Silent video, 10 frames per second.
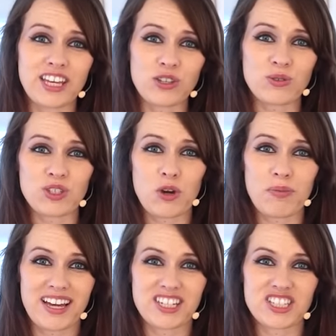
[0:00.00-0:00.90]
Thank you so
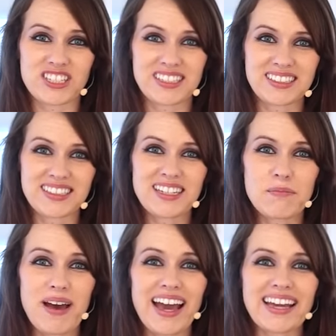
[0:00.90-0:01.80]
much.
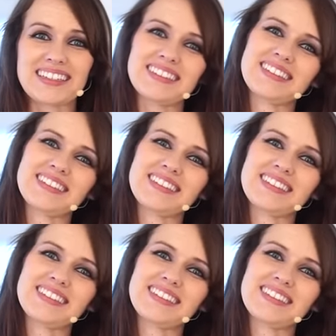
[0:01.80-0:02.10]
Bye.